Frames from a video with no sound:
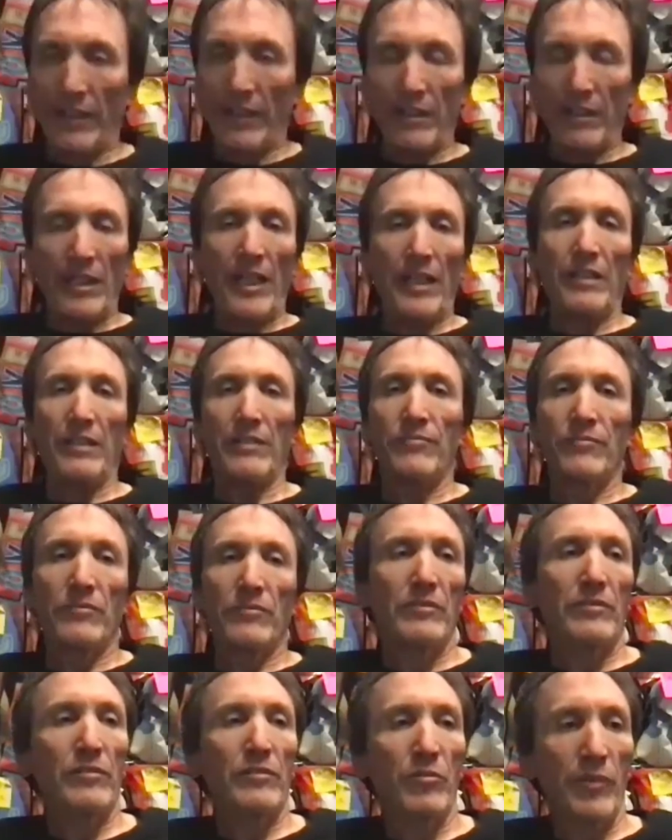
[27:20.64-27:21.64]
a lot of
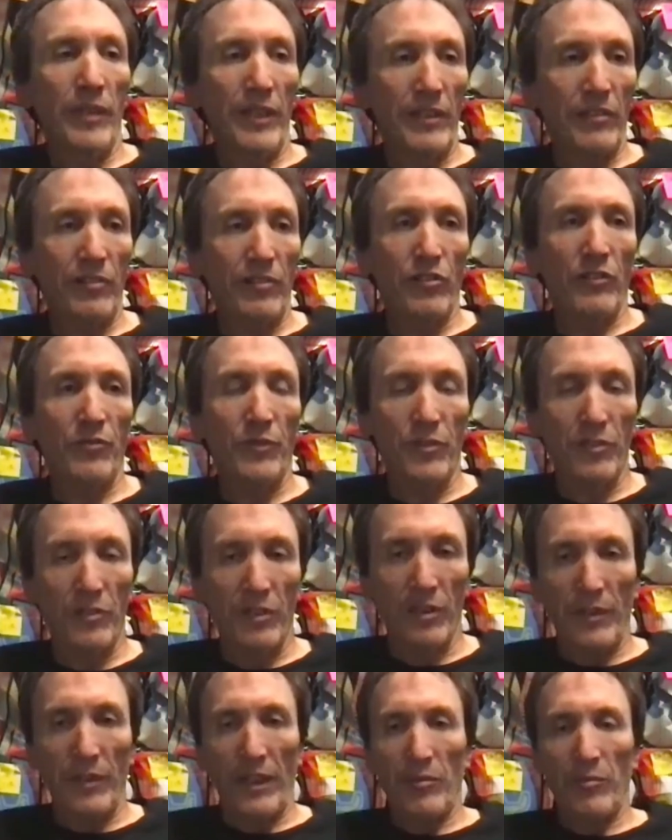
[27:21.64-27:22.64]
tremendous surfers
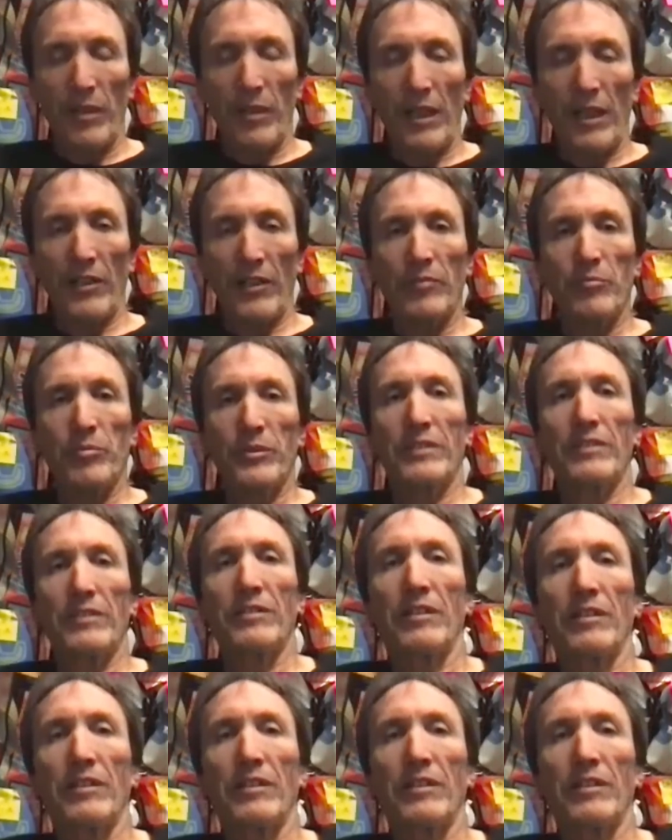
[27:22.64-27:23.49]
come out of Maui, but